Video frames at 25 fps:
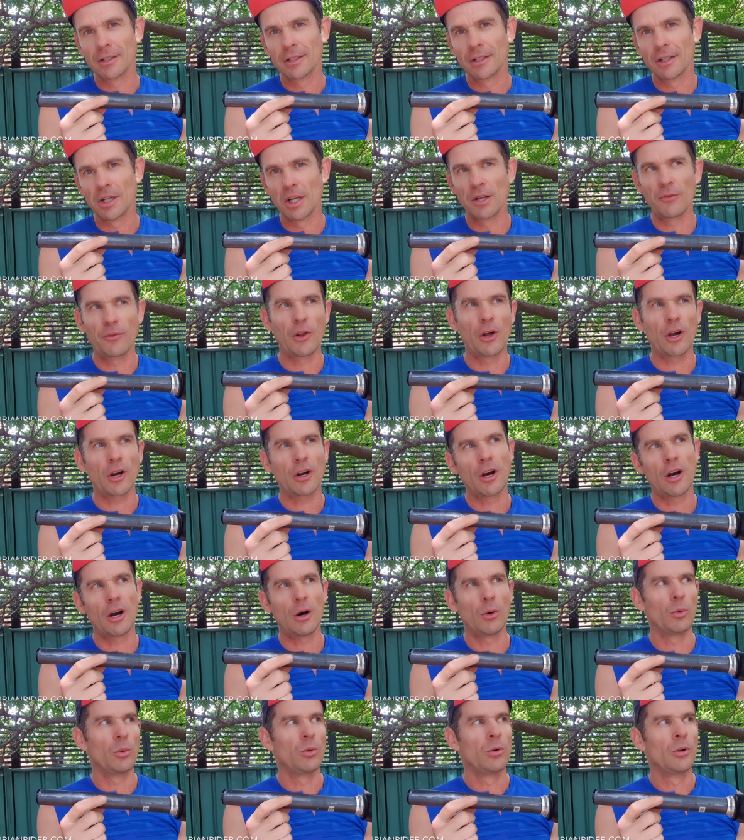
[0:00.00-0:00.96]
And it's like,
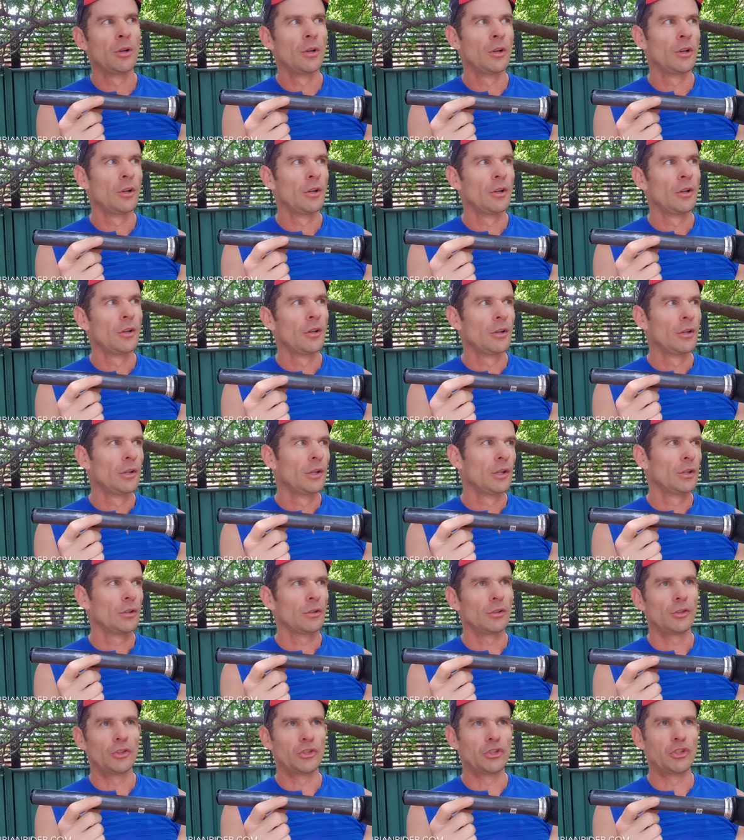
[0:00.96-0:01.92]
oh,
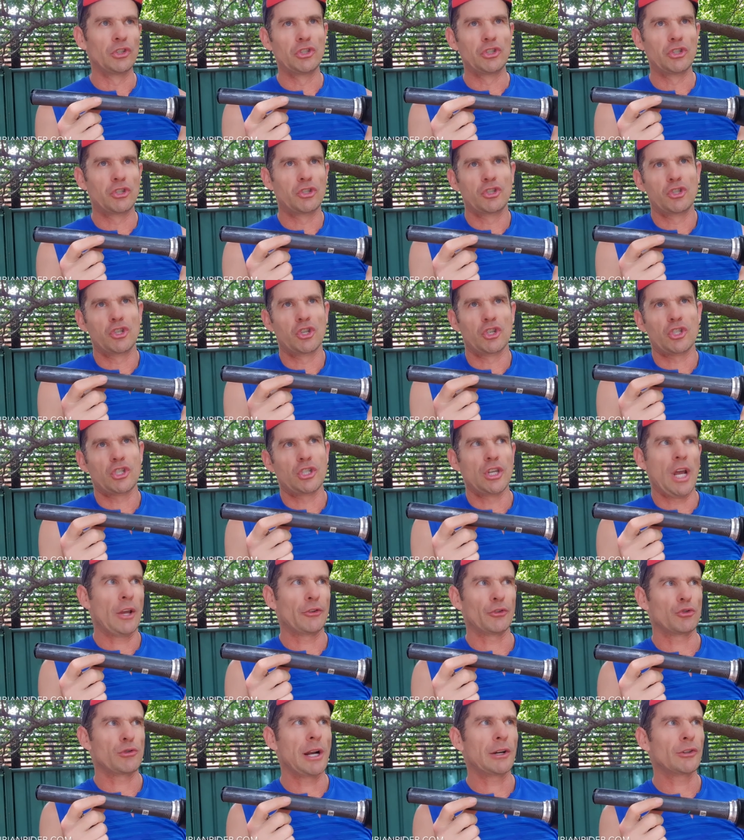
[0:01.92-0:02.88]
just
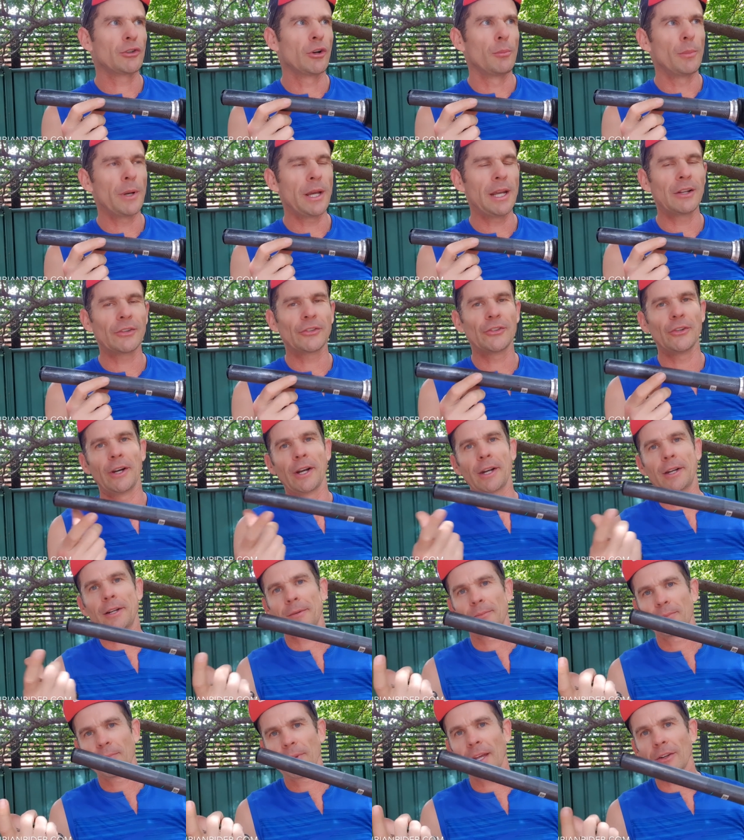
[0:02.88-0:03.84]
hasn't cracked on me. It's
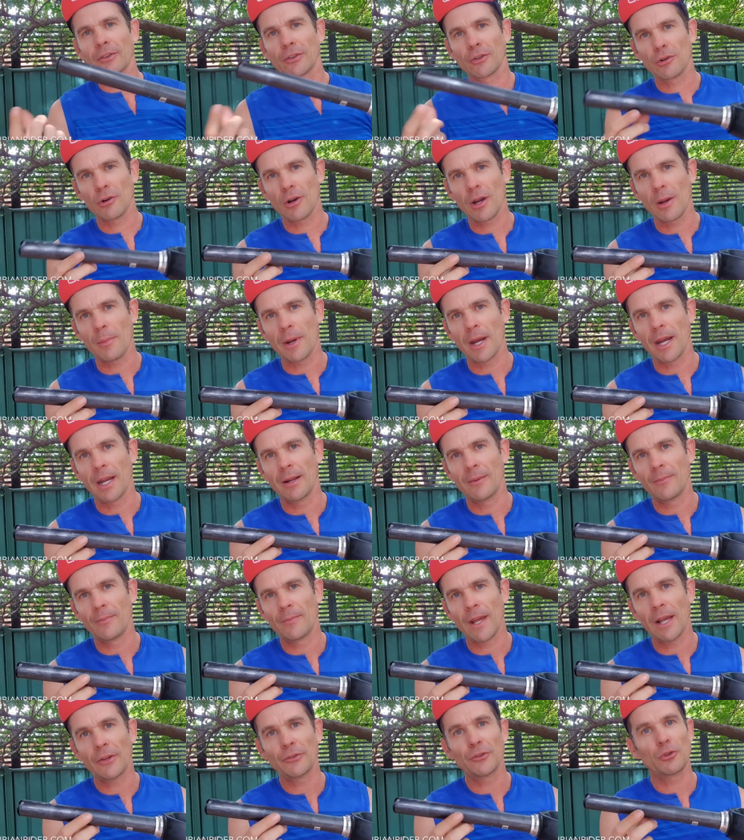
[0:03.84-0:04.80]
like, that's great, mate.
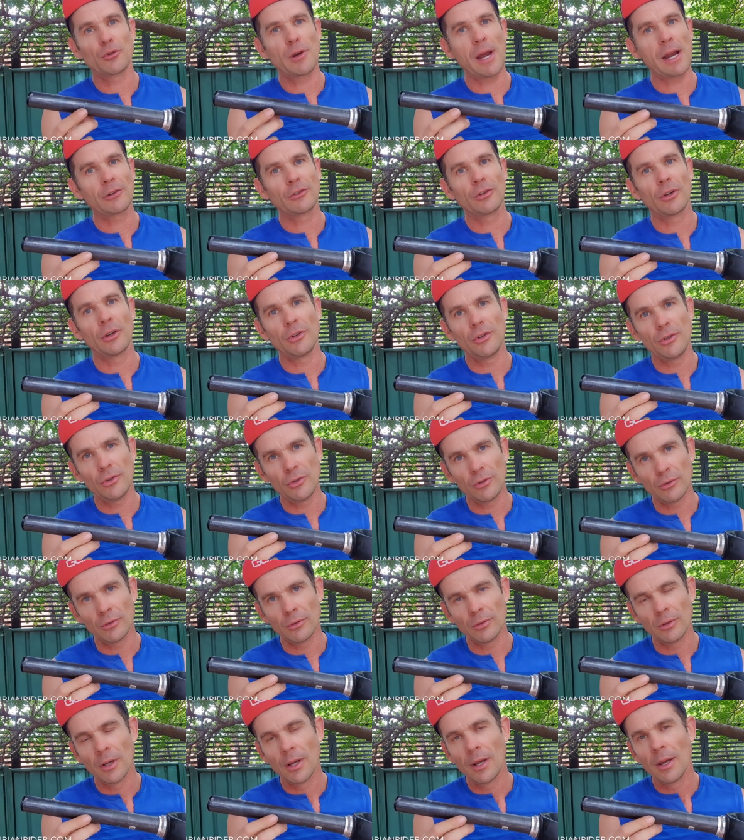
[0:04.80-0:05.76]
It hasn't cracked on
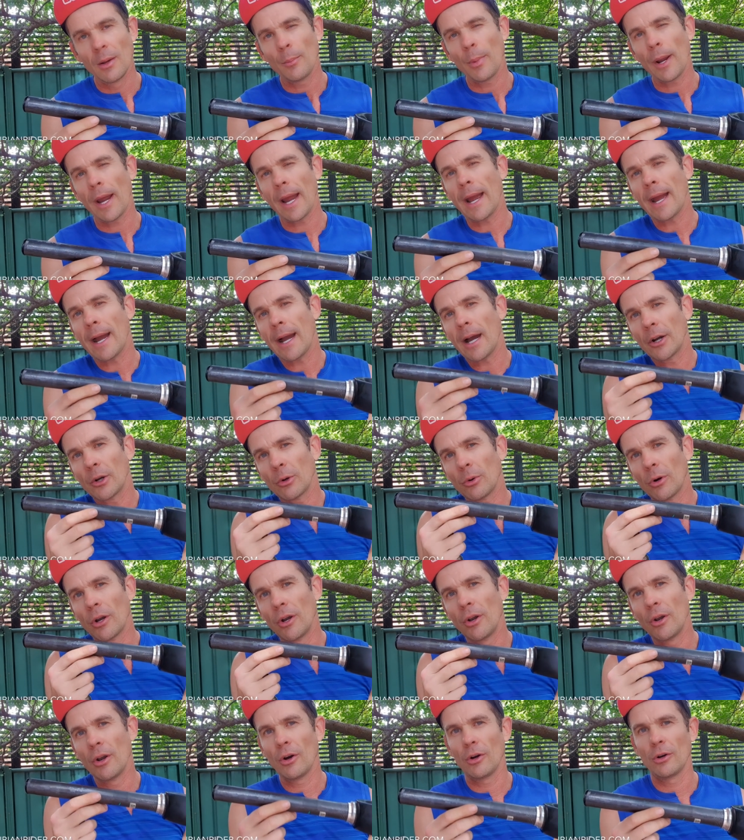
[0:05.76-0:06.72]
you, but how do I
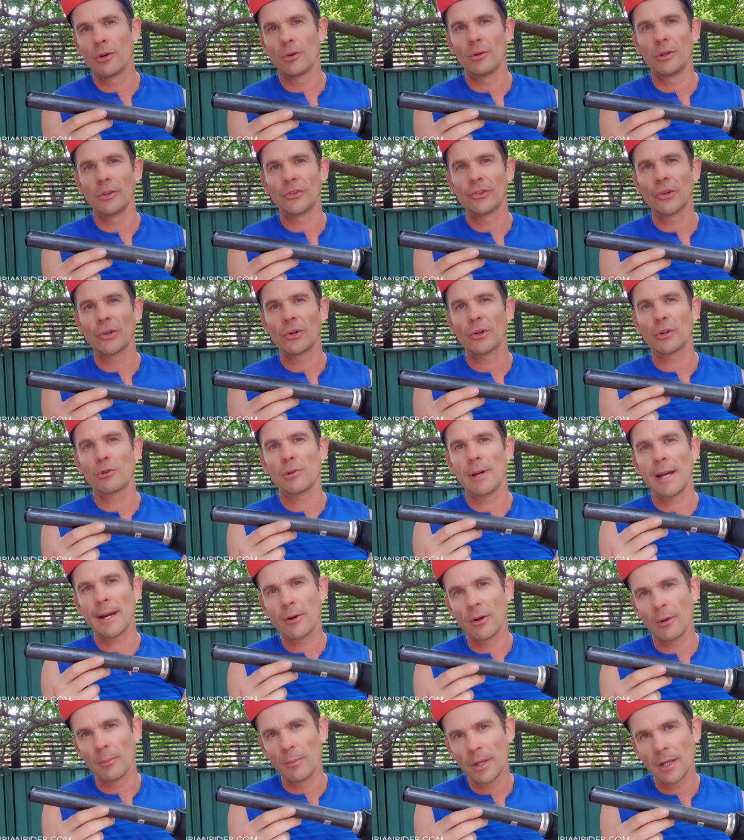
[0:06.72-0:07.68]
know it's not going to
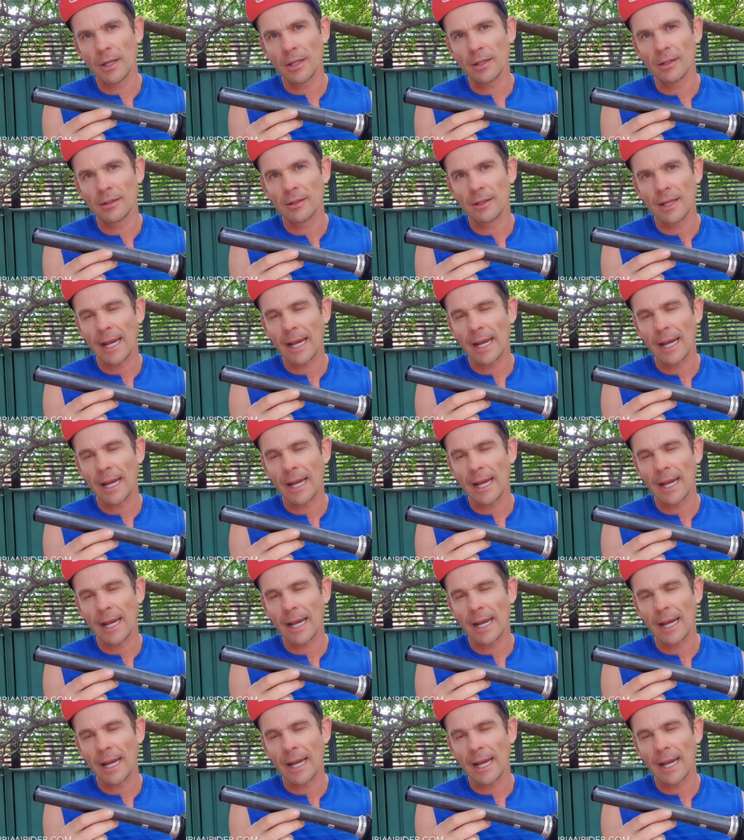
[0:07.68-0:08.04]
crack on me?